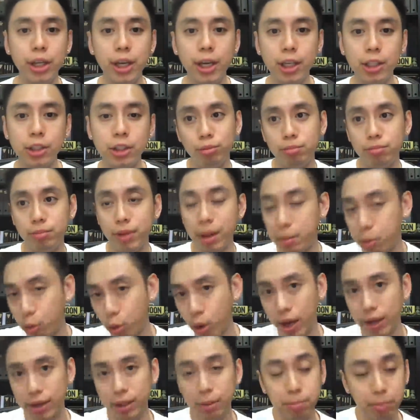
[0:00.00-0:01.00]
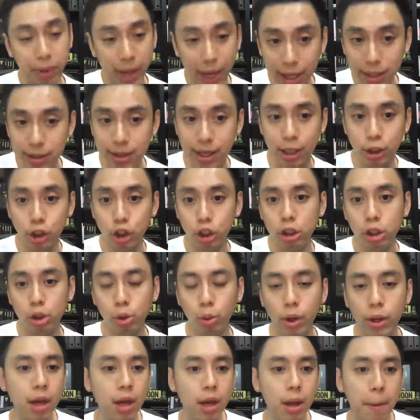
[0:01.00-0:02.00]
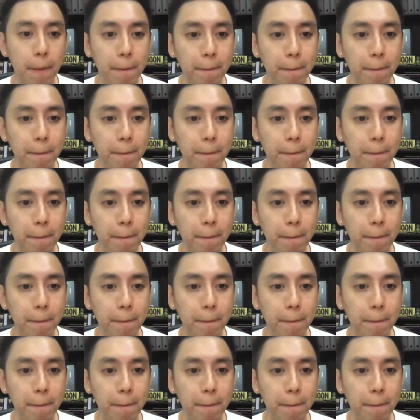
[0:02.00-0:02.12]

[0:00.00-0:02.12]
is, number one, I didn't pay attention to it,